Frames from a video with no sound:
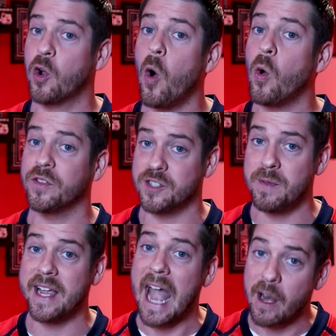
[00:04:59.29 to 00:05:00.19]
goals to
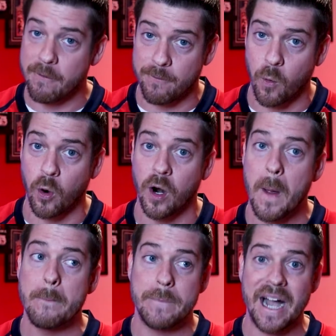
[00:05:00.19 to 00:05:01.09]
be accounted
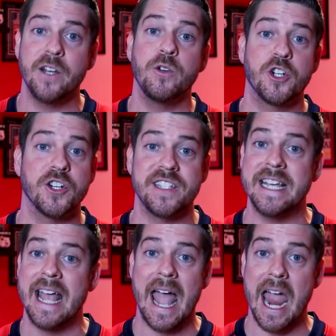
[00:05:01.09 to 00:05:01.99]
for by New Jersey,